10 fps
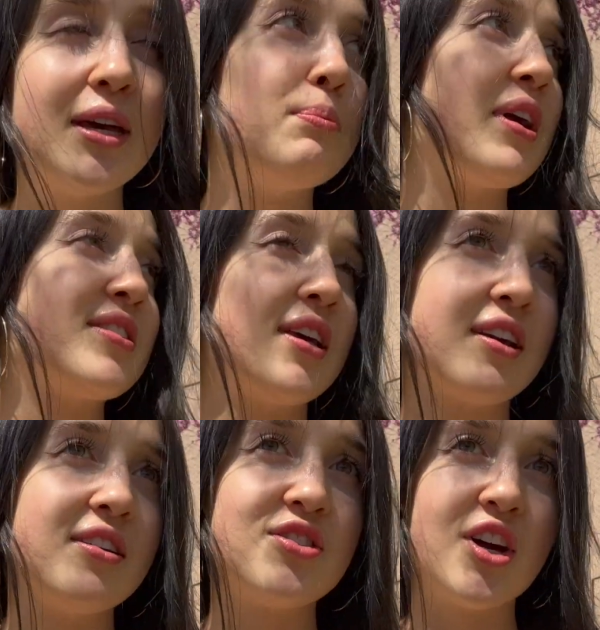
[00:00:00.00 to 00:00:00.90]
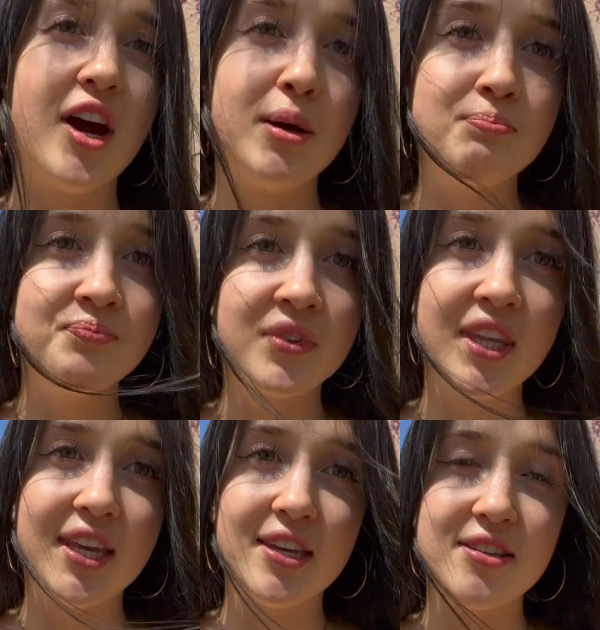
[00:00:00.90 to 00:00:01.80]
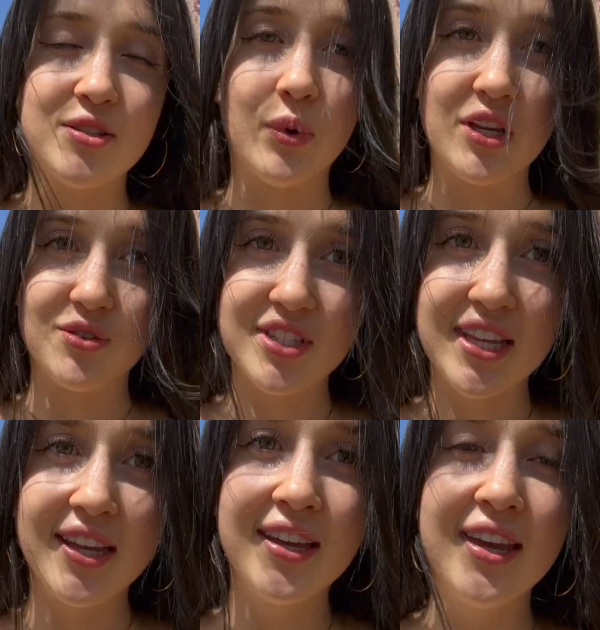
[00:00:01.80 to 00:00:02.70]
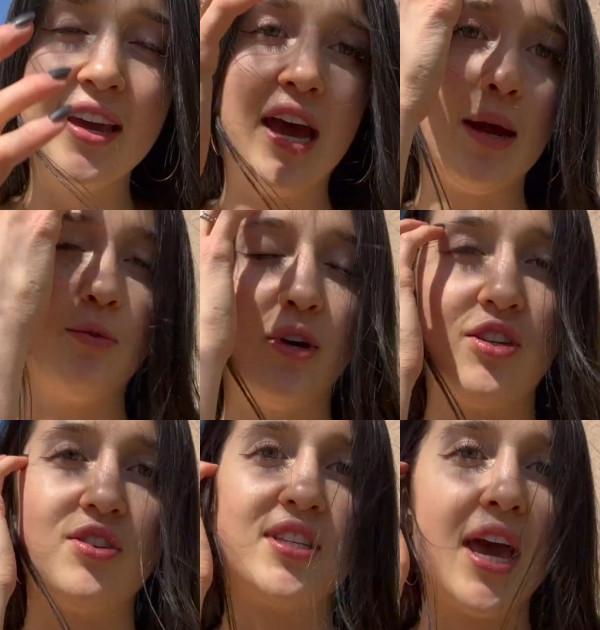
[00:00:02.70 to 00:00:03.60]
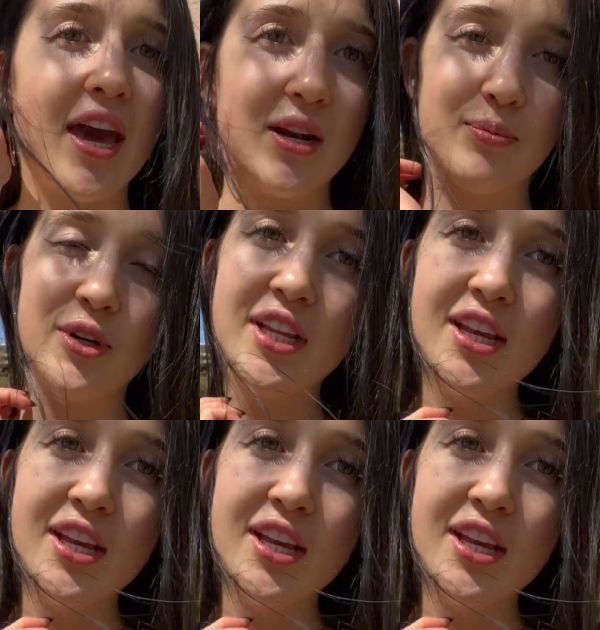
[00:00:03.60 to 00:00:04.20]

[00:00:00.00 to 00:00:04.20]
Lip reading: My second job is waitressing. I'm a waitress at a pretty